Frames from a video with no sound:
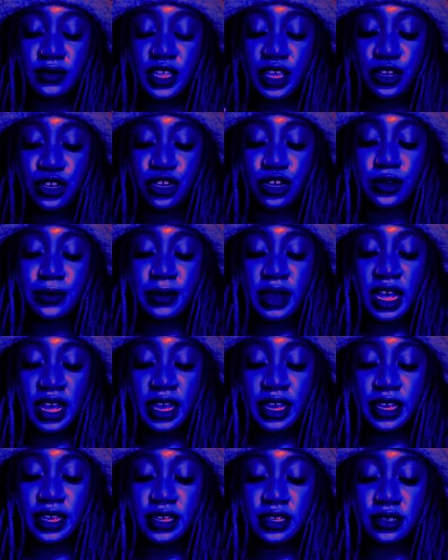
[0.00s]
in your
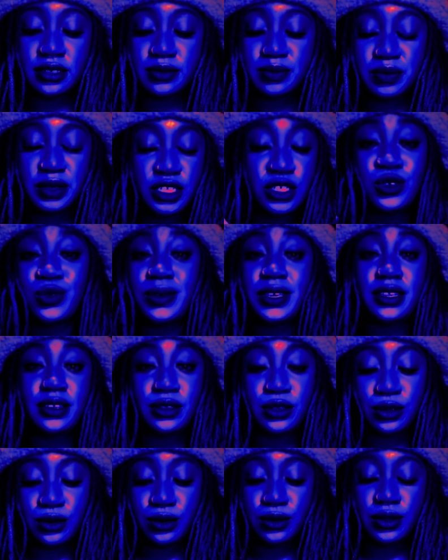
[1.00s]
mind, between
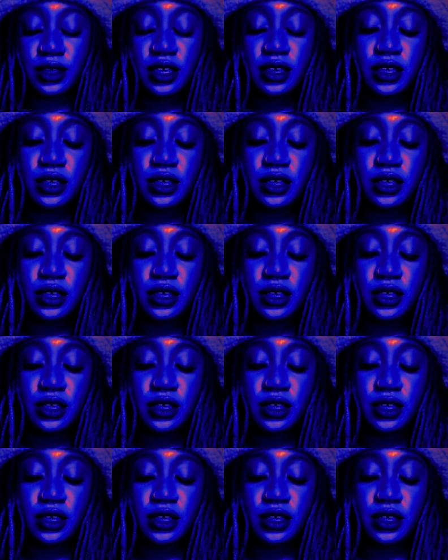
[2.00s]
you,